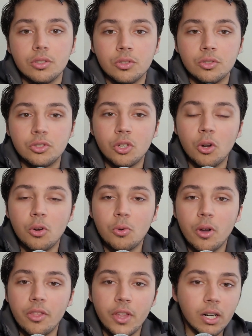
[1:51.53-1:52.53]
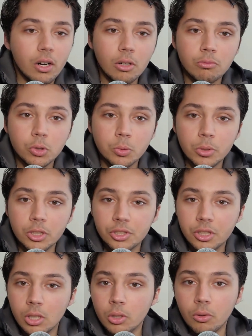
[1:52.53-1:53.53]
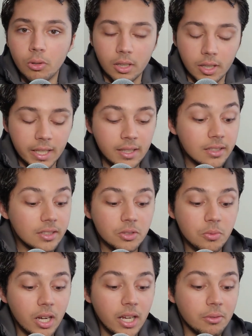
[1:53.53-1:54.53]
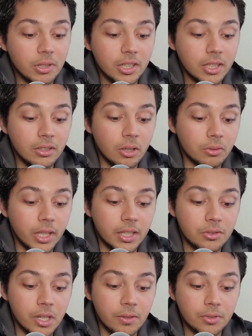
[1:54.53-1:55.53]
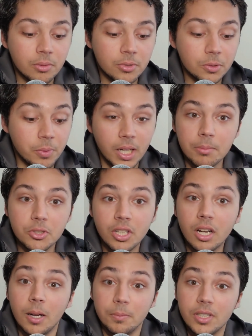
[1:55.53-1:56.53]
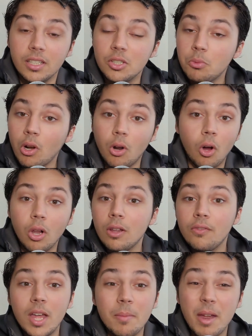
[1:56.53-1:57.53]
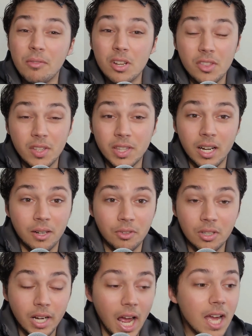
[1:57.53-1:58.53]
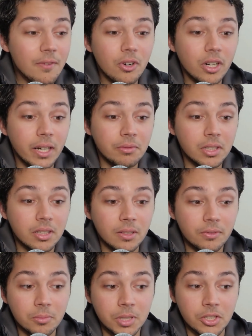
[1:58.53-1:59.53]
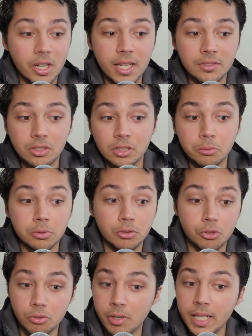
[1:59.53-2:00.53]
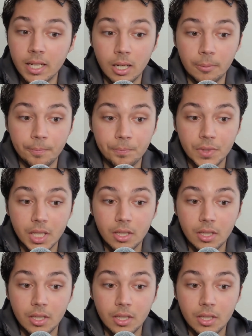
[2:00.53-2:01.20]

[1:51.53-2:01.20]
So there are rumors galore, and this is why I really don't like draft rumors, but I'm just going to update you on all of them, everything that I've heard. I've heard everything from the Giants are going to trade up